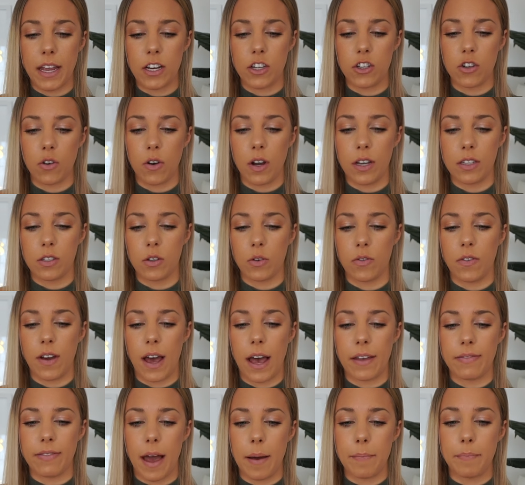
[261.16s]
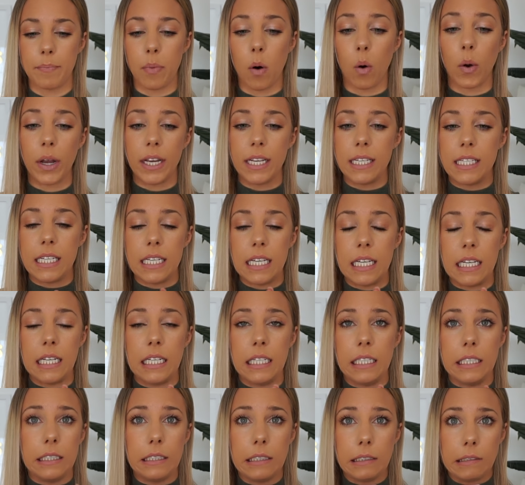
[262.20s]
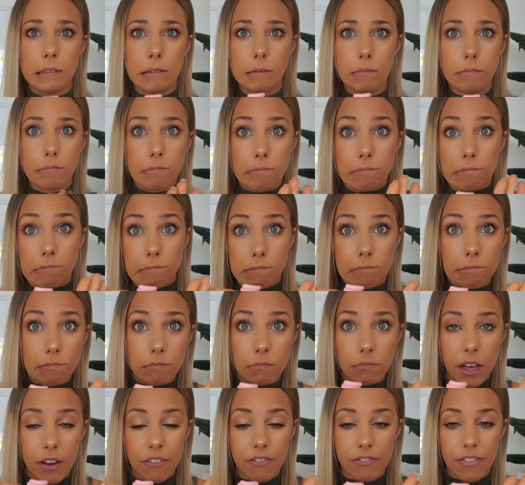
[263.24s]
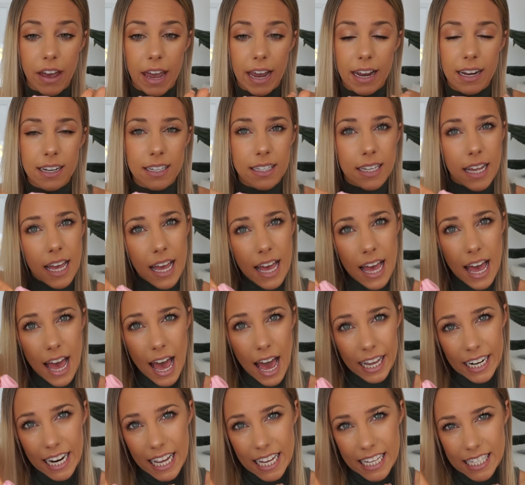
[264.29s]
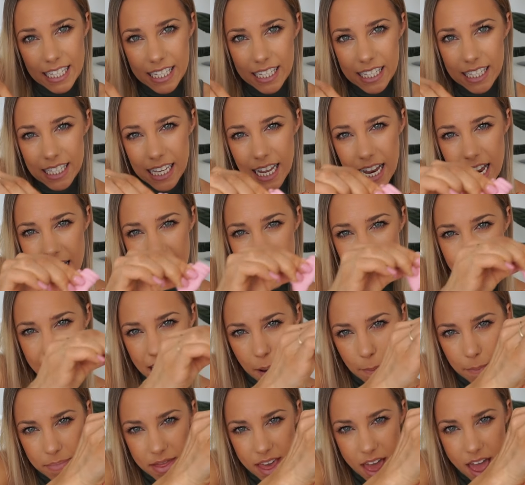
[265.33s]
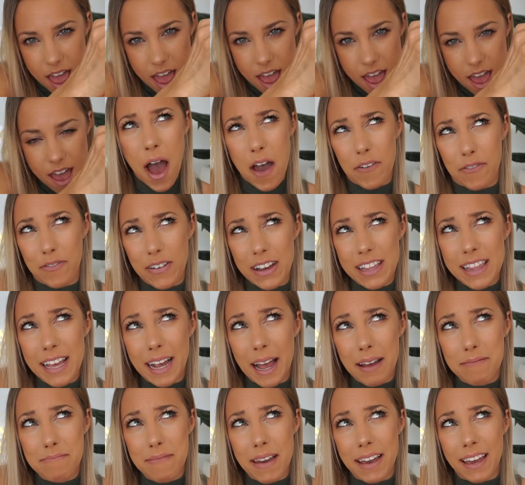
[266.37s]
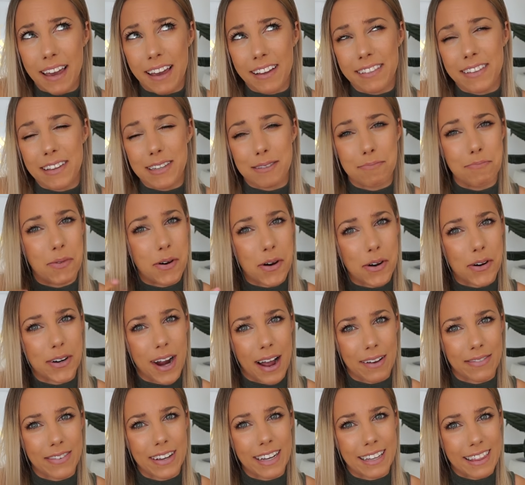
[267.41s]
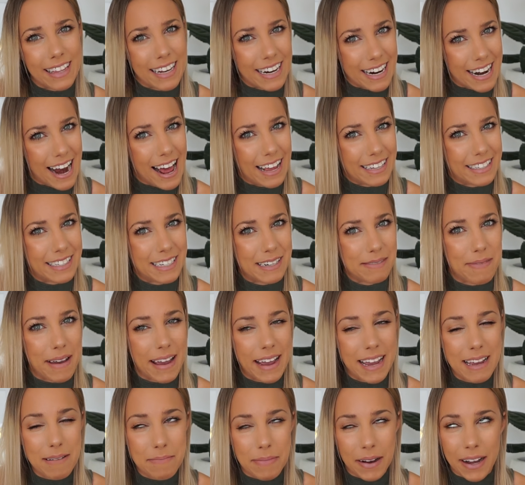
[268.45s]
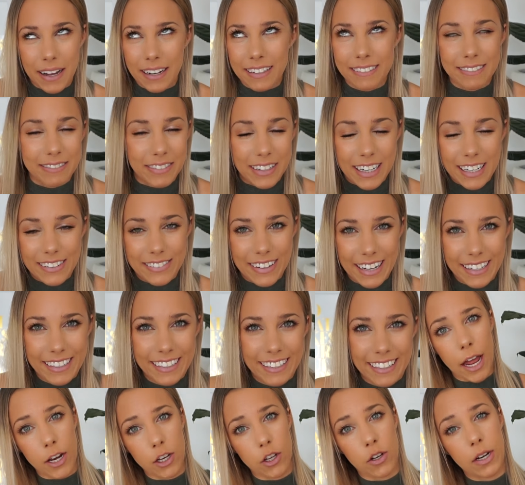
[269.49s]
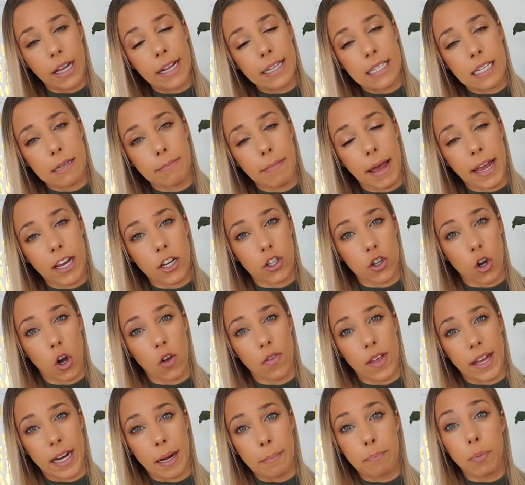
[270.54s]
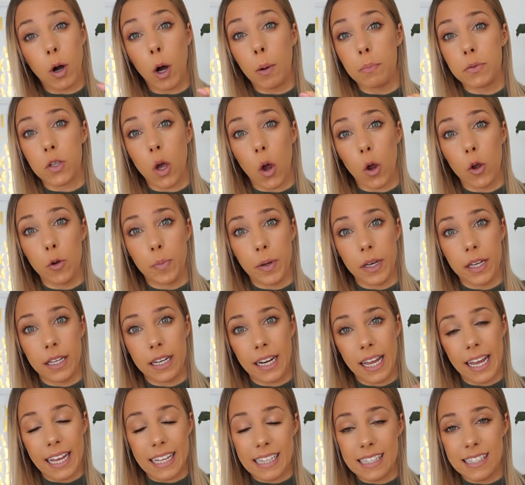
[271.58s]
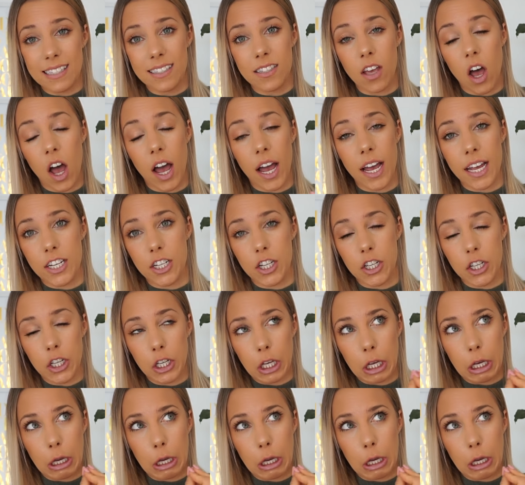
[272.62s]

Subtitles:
made sure it sort of had that pointy effect, and I slid it up there. I feel like I'm making this more graphic than it has to be, but whatever. And you need to make sure that it pops open inside